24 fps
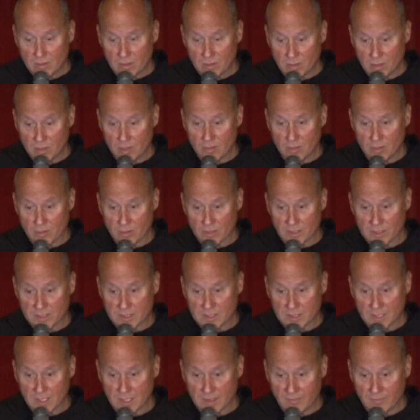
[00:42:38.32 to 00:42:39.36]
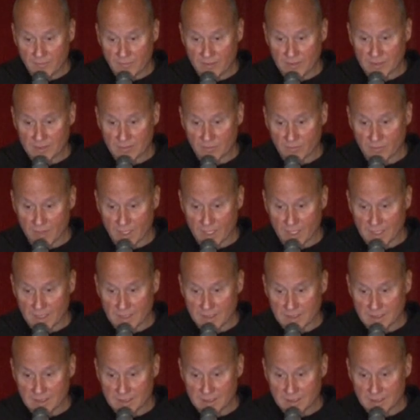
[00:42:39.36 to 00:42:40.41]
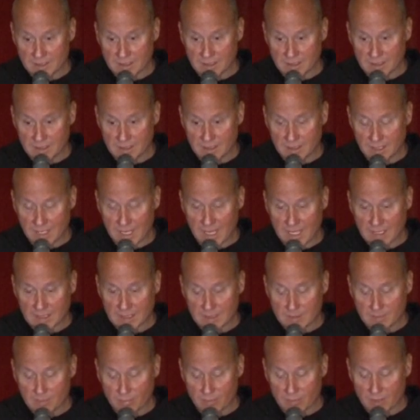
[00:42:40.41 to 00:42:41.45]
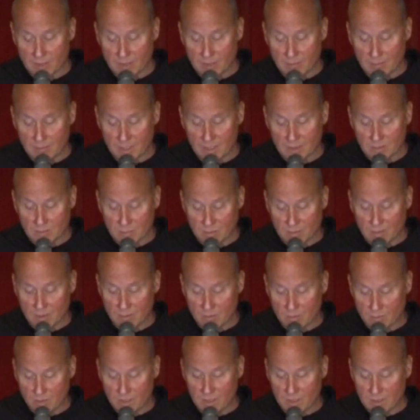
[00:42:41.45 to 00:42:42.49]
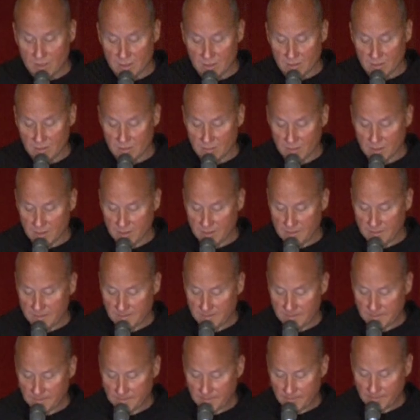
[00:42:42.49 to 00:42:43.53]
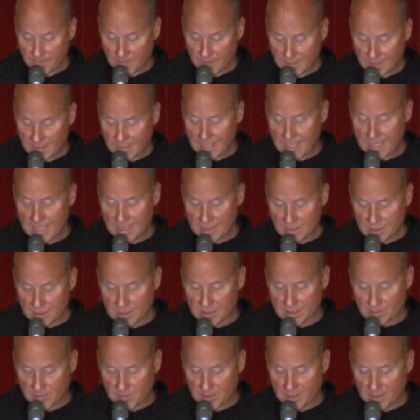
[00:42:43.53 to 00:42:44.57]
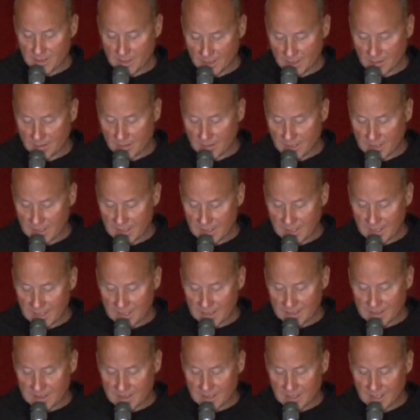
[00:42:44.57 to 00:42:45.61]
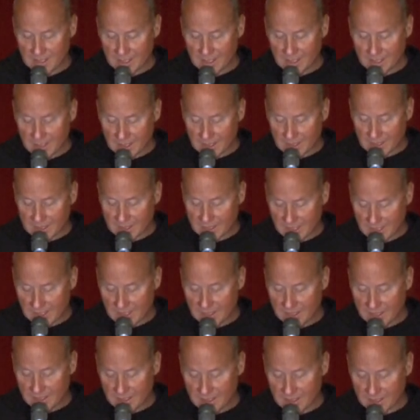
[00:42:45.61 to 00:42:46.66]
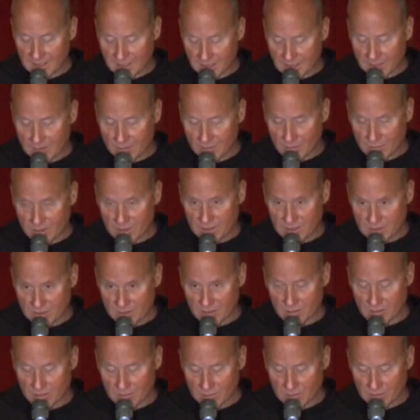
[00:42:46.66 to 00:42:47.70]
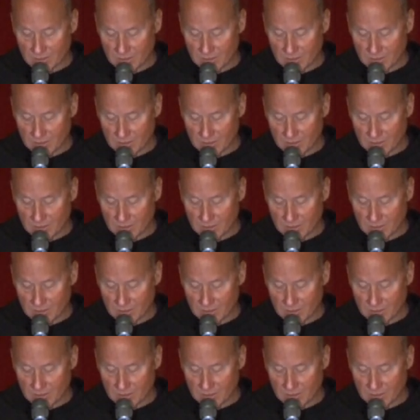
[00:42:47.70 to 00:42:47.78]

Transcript: Eucharist, and fish fries. That's pretty much what we do, right? It can't just be another, it is the thing that we do.